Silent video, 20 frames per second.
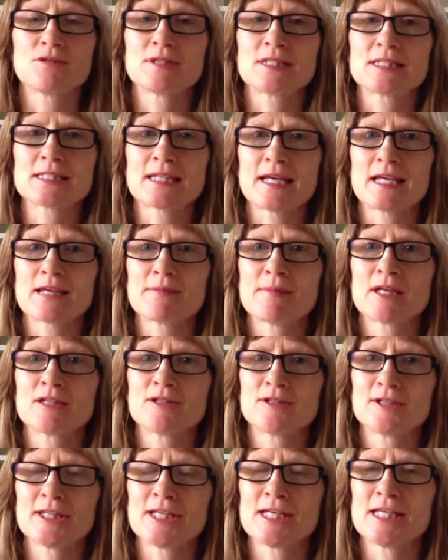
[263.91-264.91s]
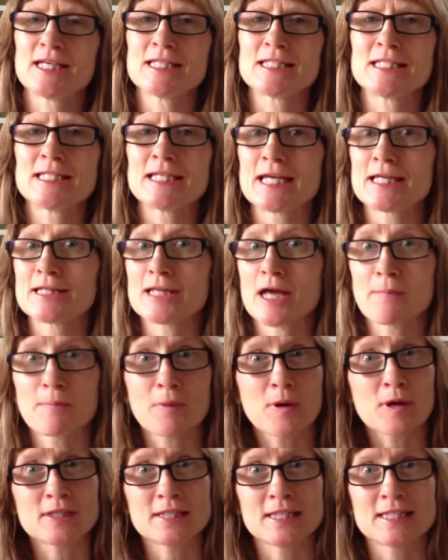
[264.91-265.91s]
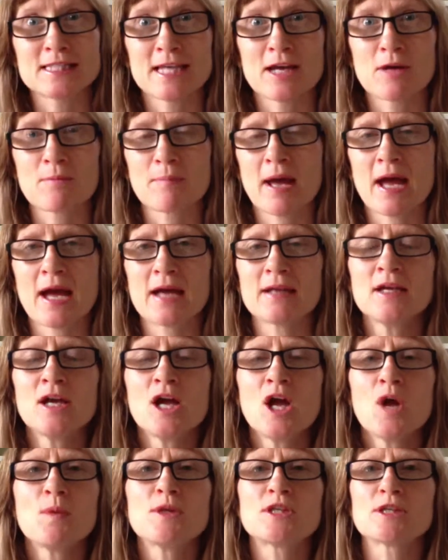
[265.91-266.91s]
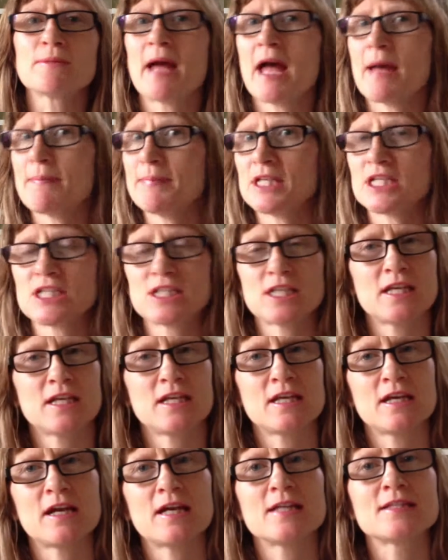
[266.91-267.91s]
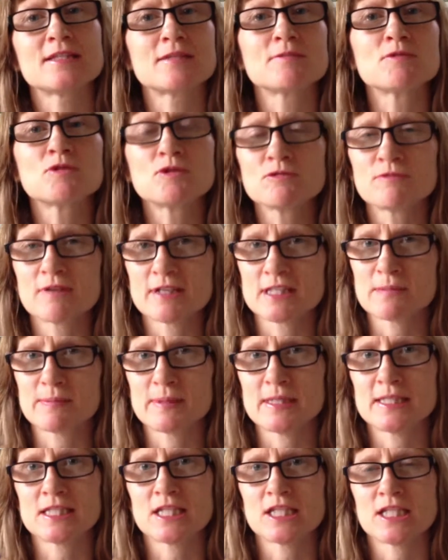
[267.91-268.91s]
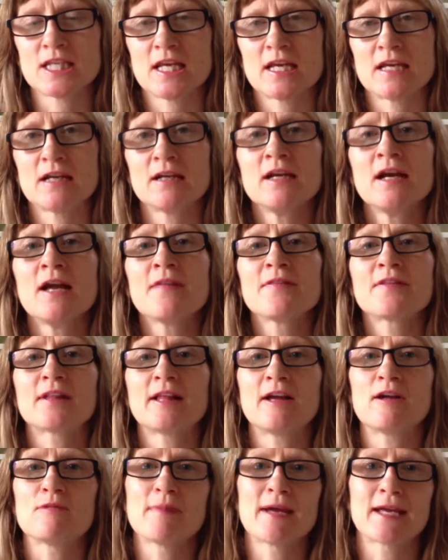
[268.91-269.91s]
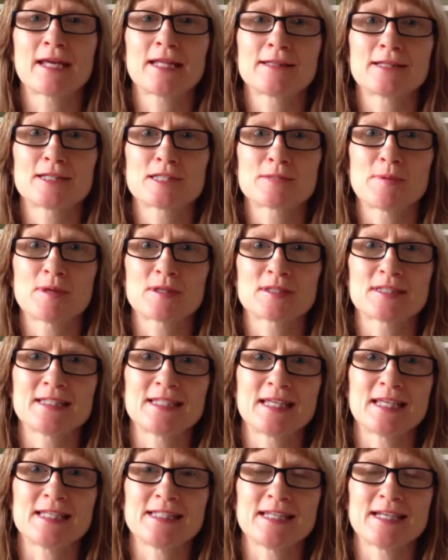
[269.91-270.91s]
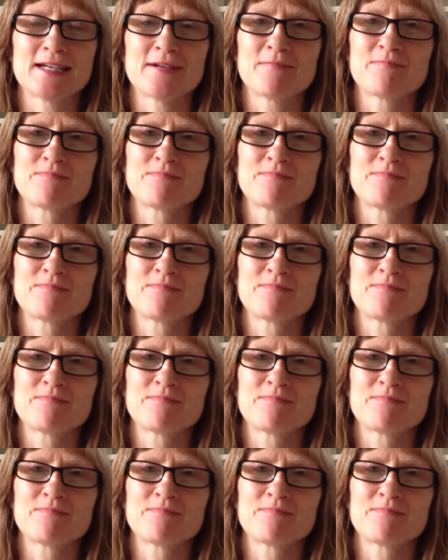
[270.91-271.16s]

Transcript: It's taken me a lot of years to get a process down pat, which I'm happy to share, and some good recipes to share that will help making lunchboxes easier.